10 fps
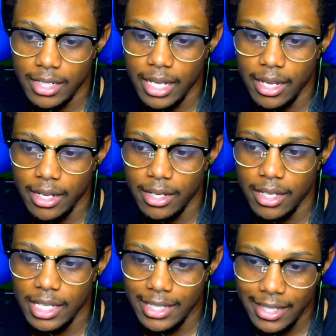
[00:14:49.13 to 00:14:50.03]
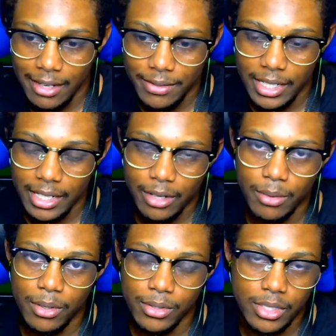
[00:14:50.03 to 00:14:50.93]
day, he left the
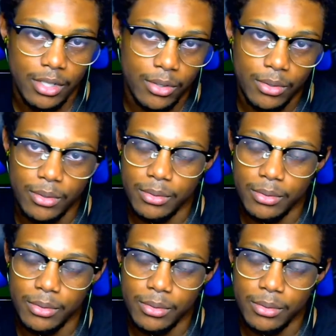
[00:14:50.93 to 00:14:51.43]
heroes still,